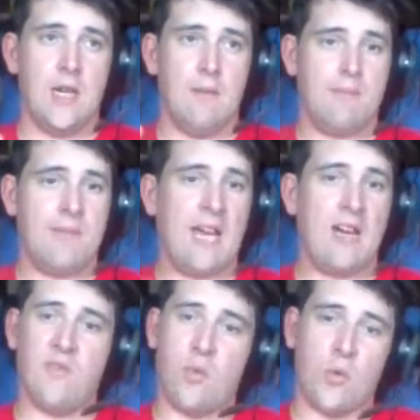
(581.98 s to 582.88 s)

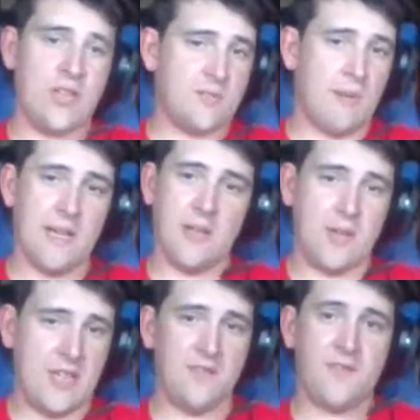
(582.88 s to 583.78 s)
California is probably going
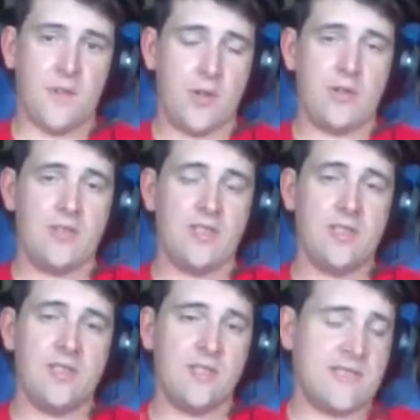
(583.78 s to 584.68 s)
to get it
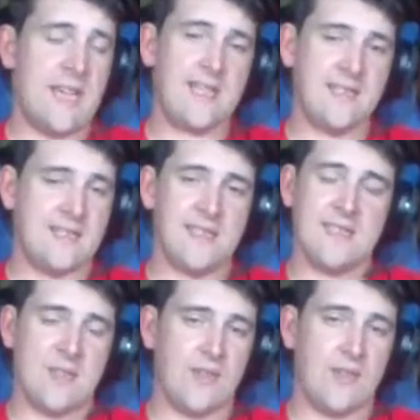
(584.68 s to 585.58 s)
first. Texas
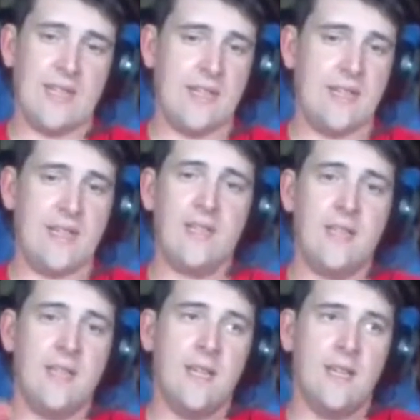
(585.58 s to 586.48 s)
is going to get it.
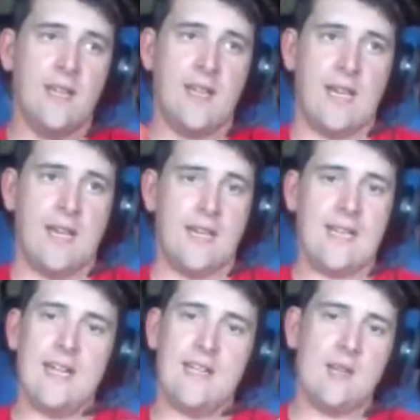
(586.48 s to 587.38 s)

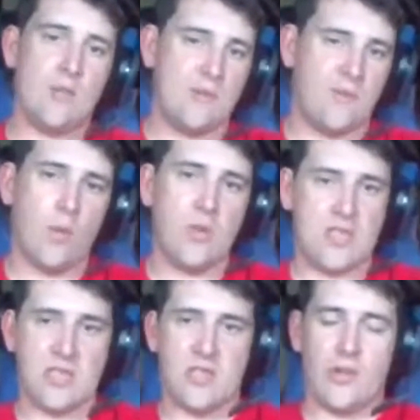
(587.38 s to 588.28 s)
Kind of like when
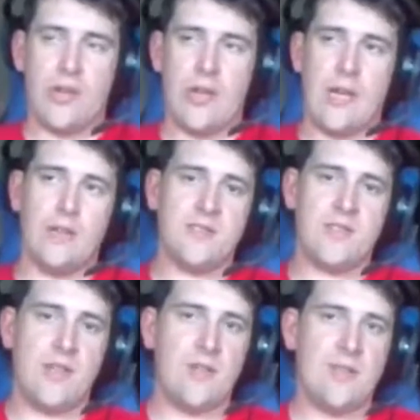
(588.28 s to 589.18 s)
4G started out.
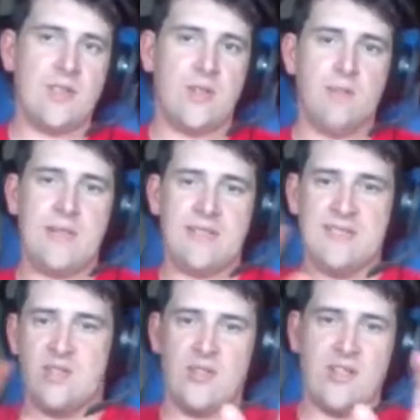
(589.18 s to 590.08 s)
So it's going to be in
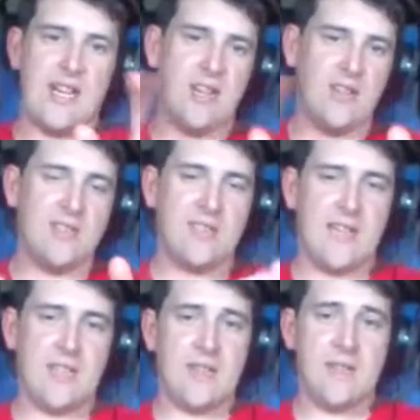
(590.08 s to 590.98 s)
certain areas.
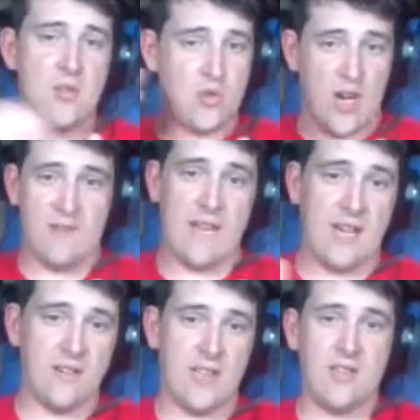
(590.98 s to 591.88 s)
Like if you drive
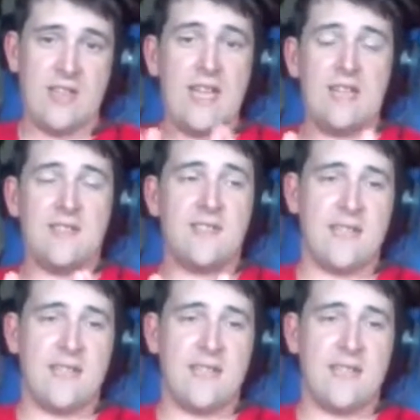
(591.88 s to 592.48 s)
down there, yes.